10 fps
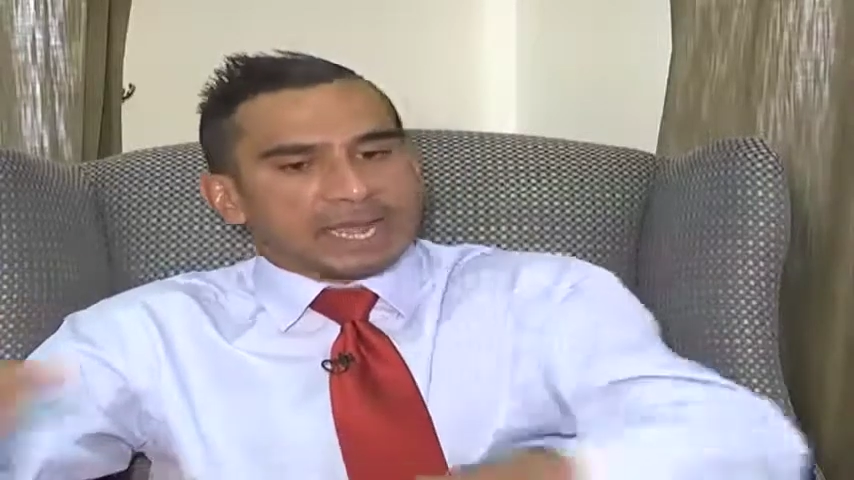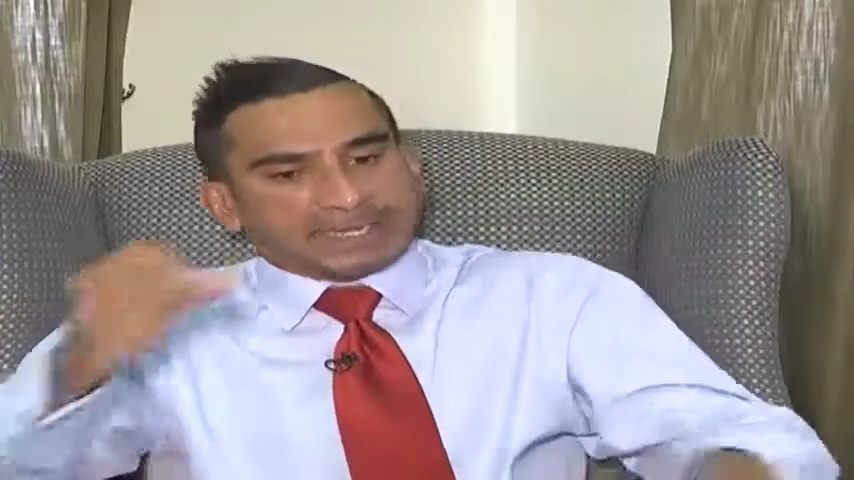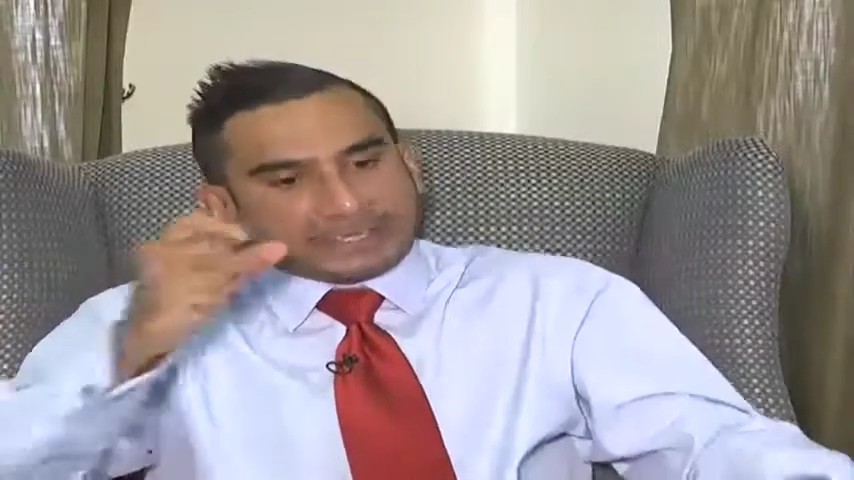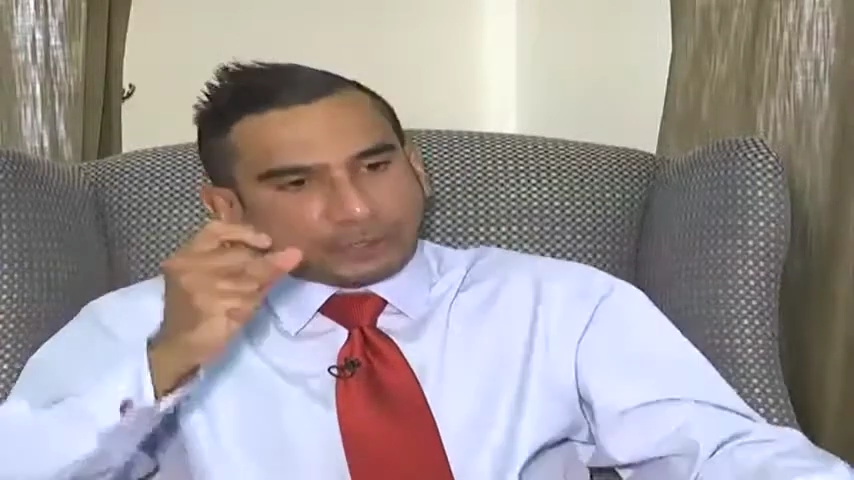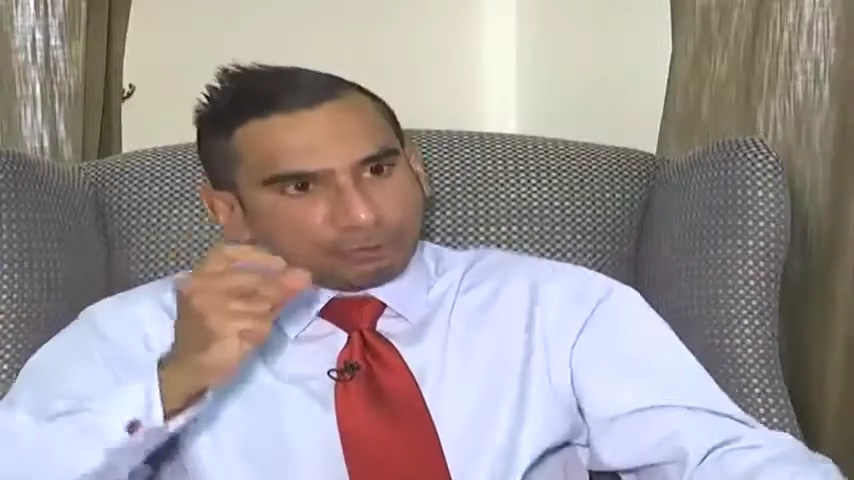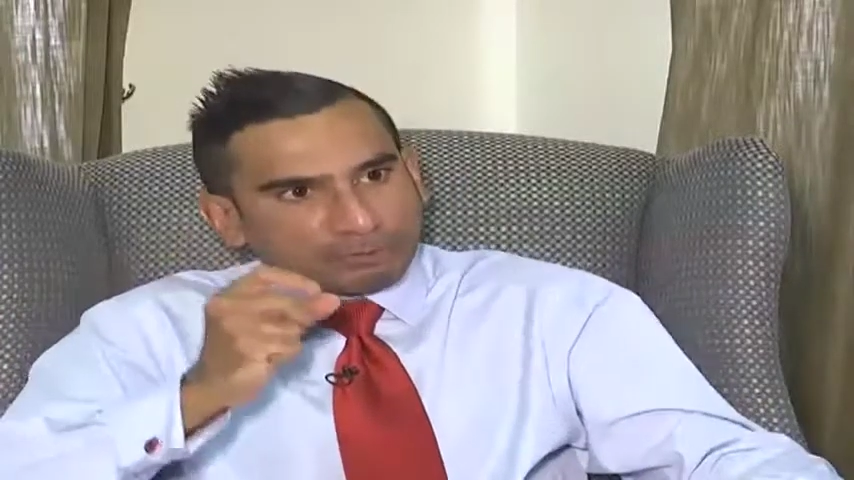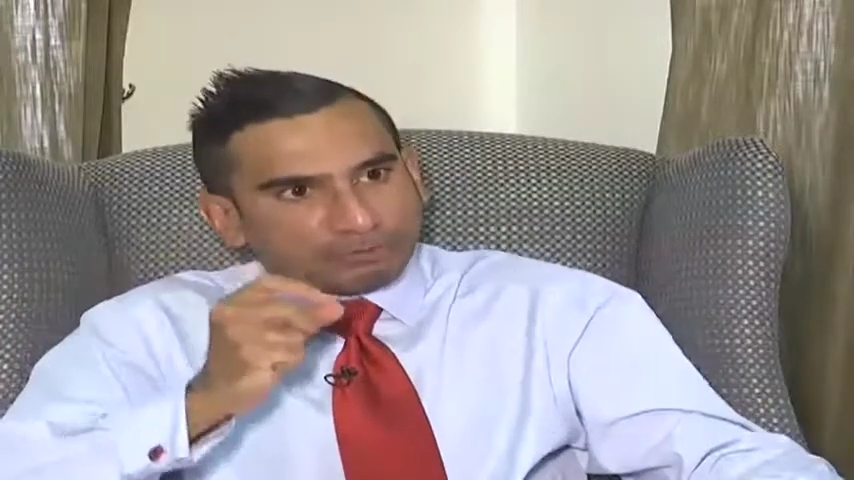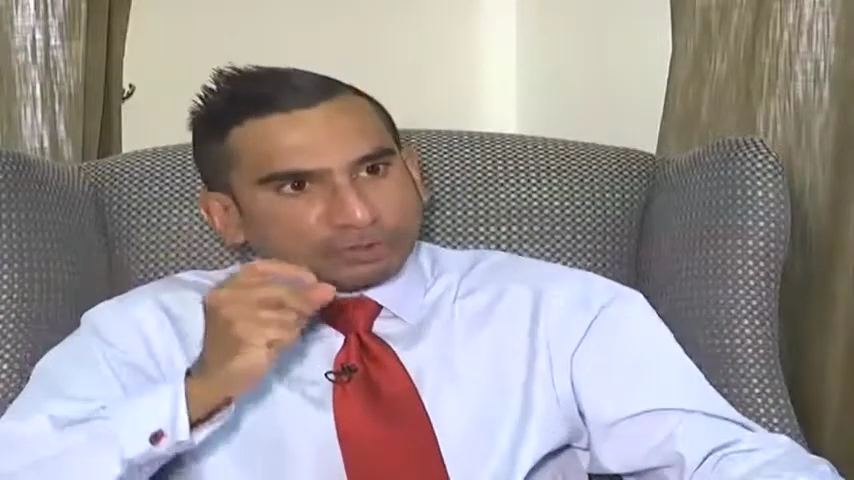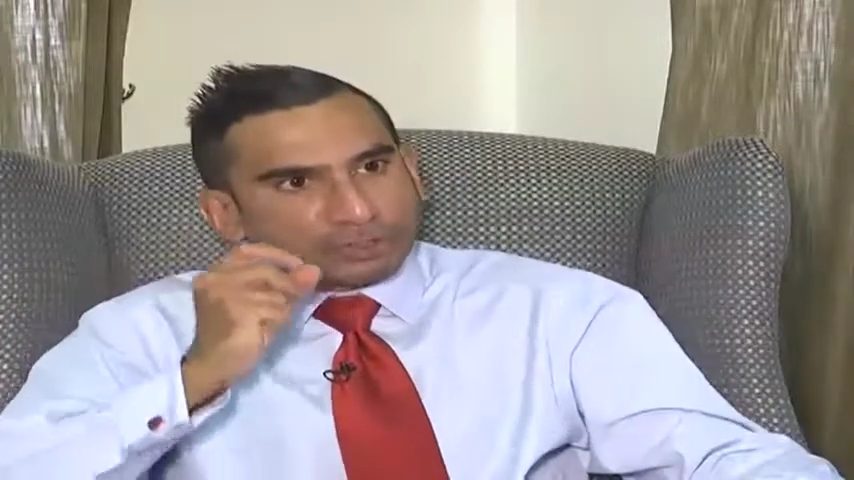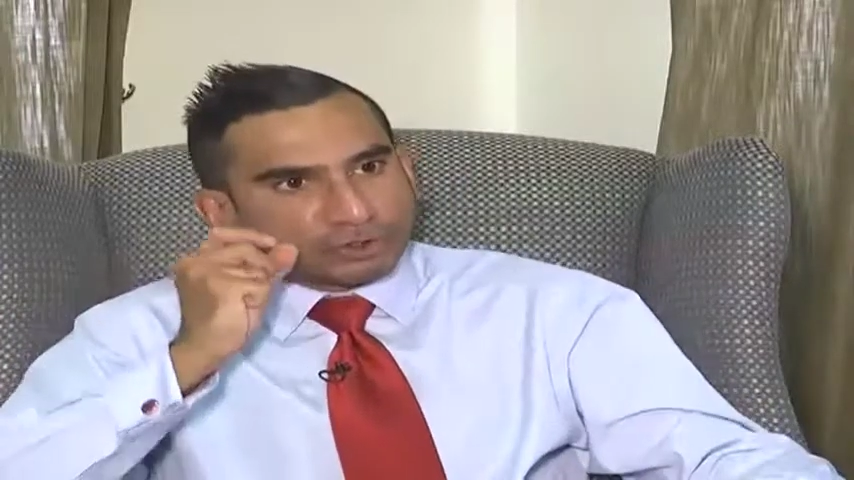And
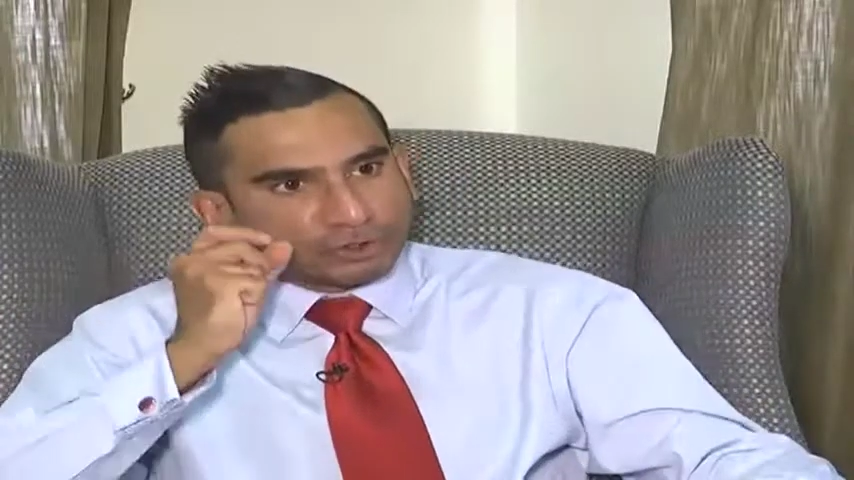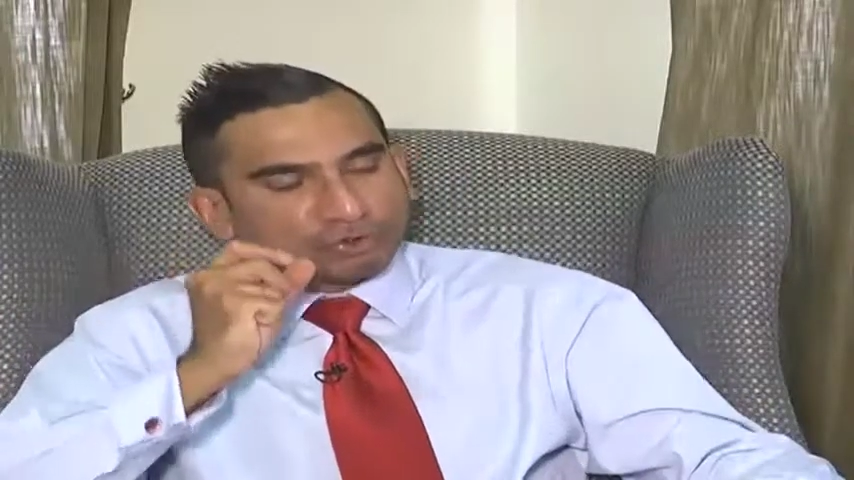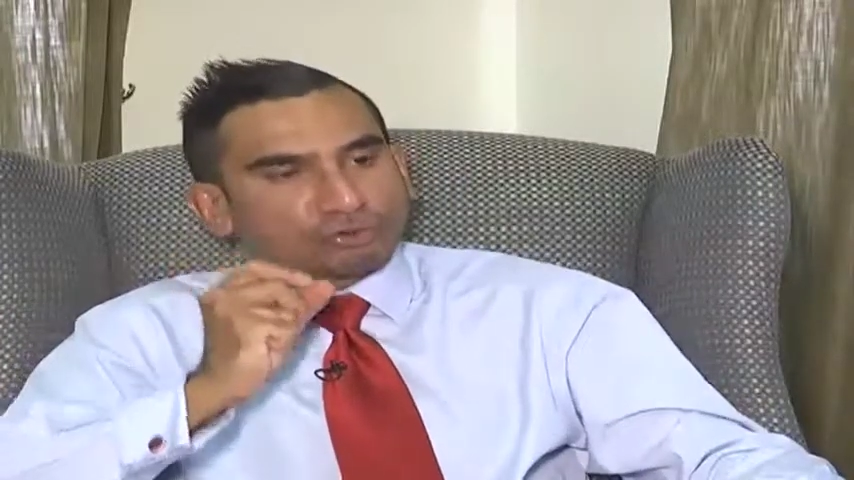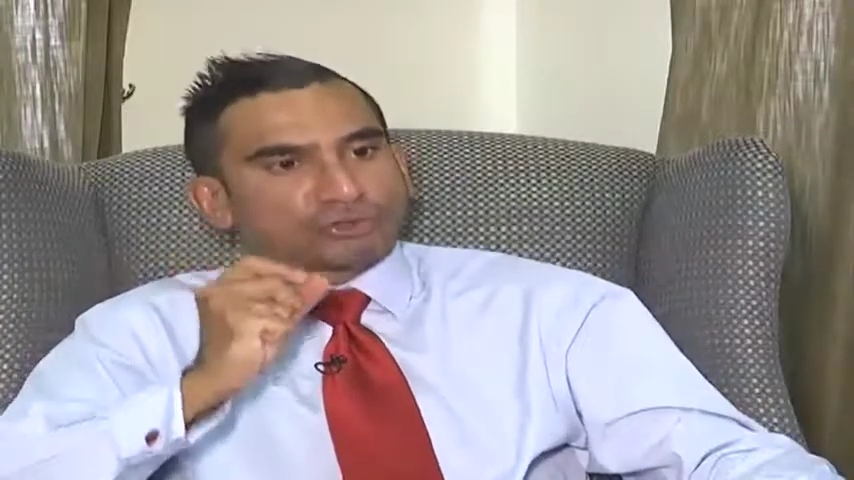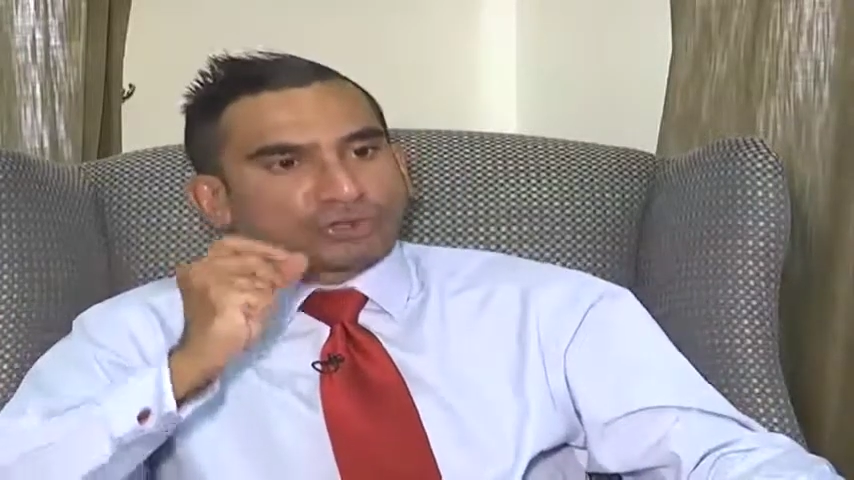encryption ensures